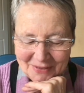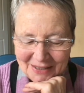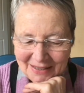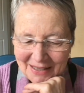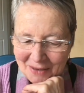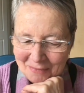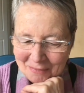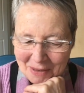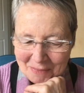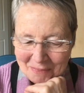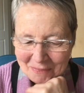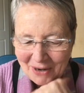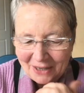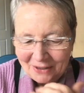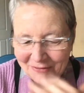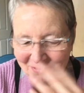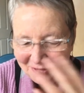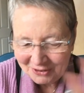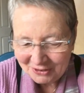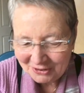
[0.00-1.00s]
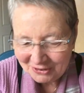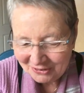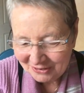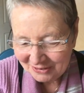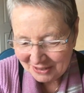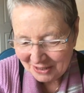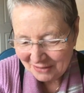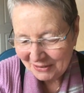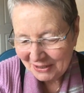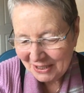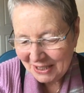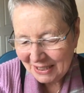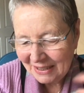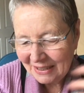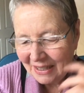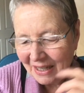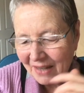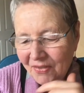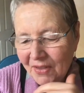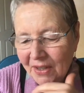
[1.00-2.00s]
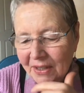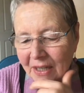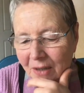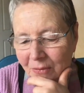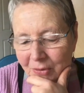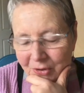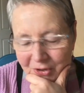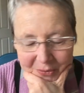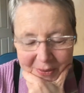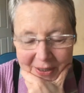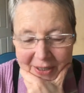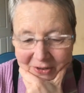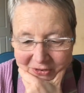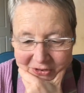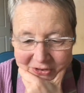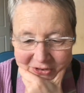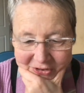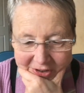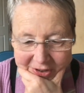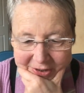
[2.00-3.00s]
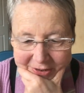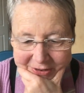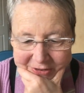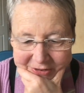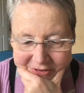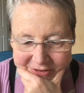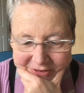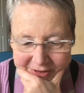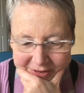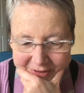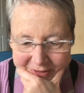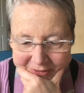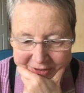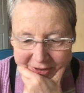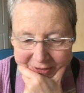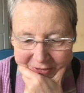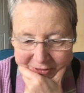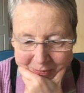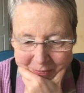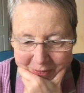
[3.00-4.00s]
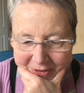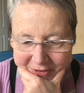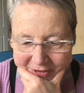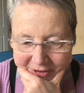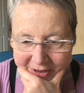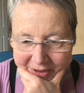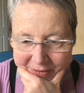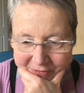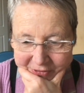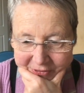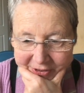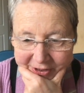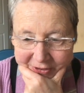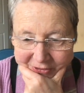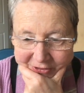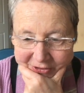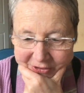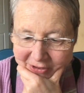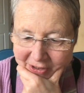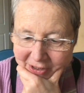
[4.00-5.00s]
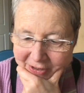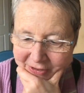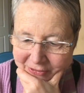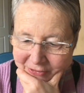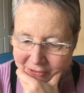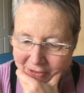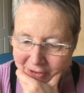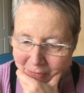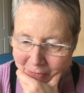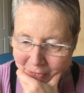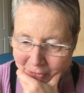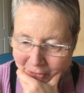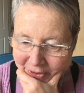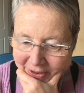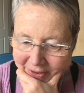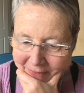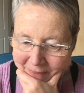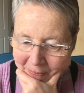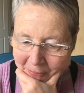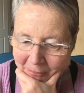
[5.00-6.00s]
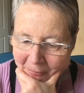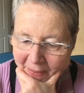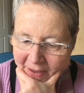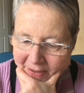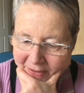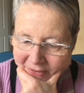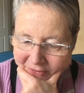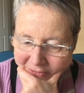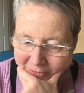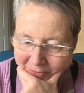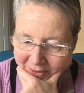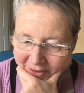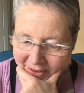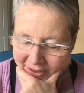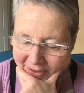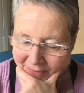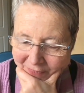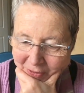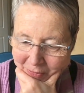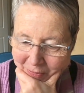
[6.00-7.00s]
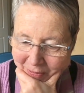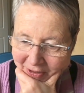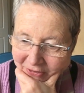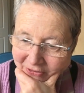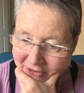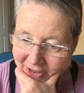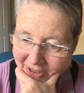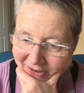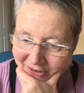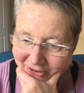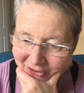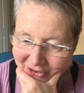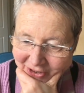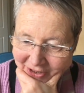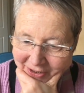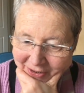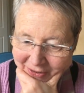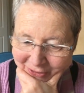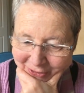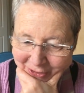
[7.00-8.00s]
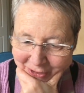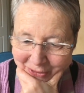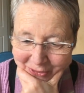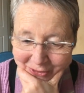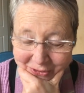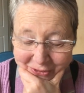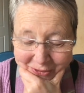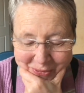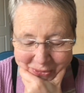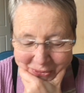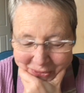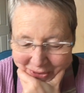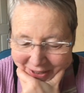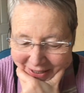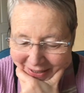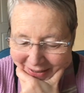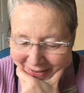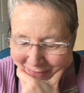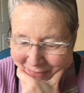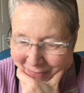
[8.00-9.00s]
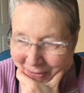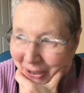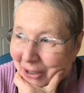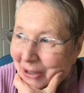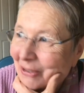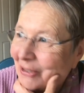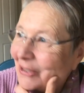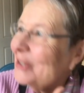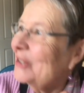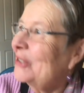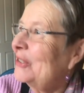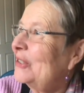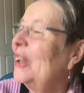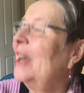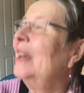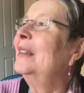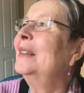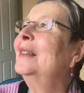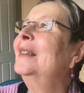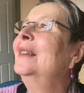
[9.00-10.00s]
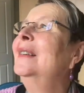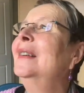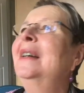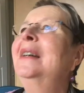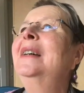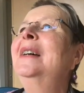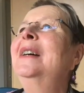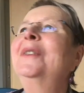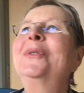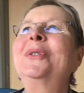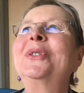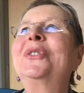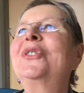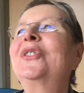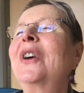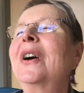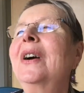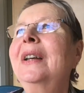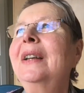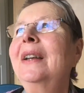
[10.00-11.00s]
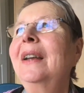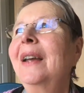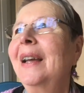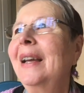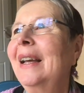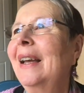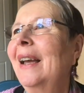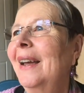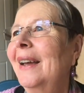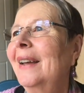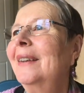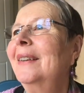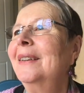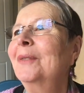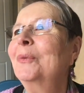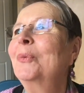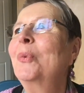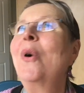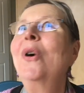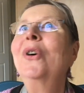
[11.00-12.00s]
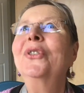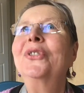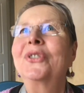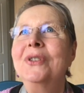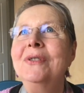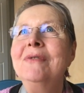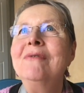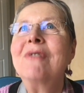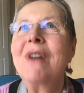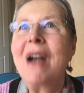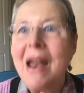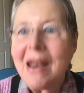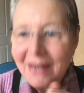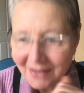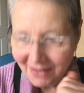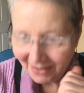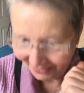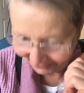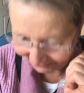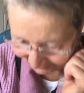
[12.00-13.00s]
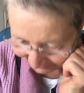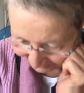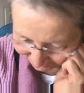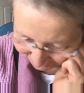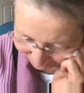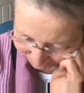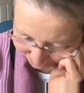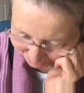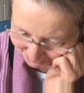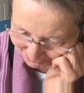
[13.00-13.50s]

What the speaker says: get my breakfast and everything. And then I will do exercise. That's my time for exercise in the morning. It's when I have the best energy. So this morning, because the sun was shining and it wasn't raining, it's just